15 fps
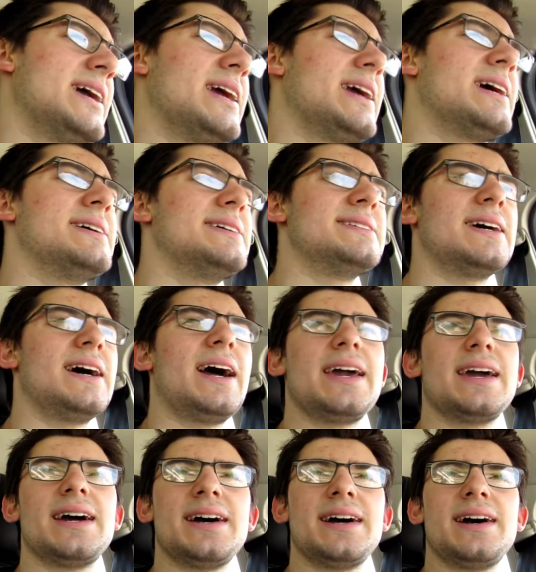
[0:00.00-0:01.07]
and
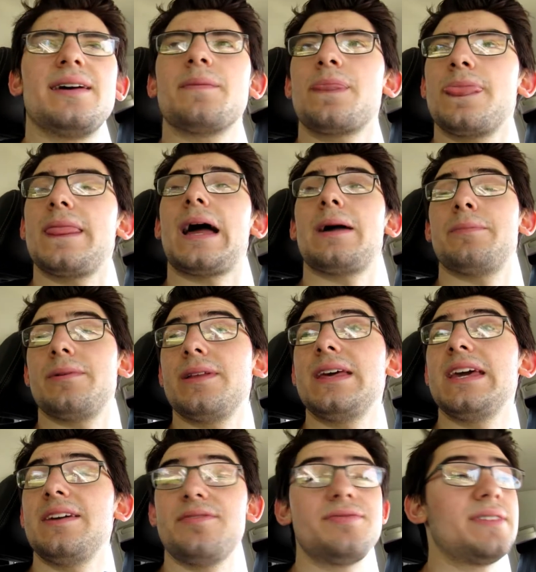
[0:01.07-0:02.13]
I, uh, I
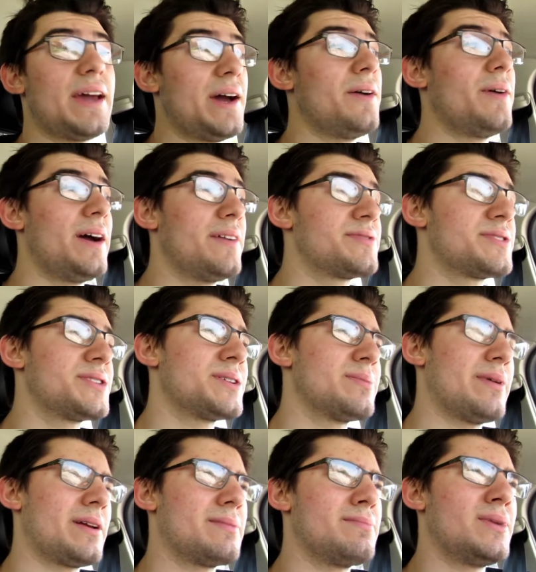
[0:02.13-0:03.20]
believe now after
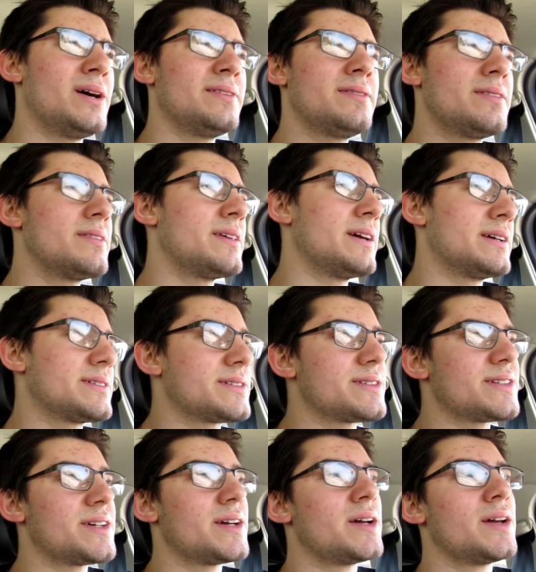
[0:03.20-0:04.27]
about a month of
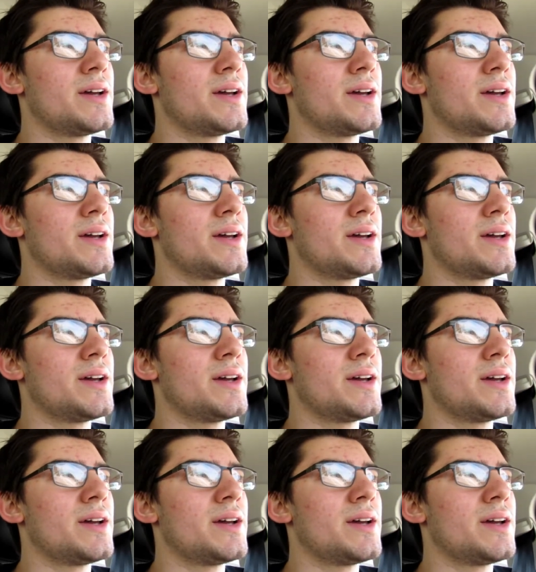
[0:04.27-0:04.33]
this,